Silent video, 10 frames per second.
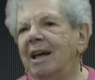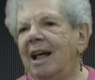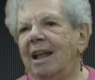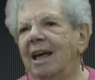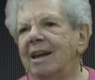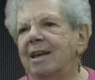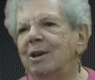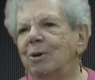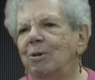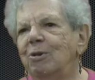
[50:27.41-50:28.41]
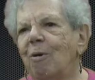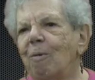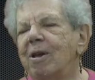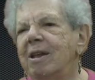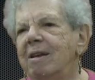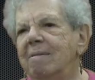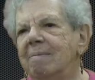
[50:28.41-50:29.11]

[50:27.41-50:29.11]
a lot of years already.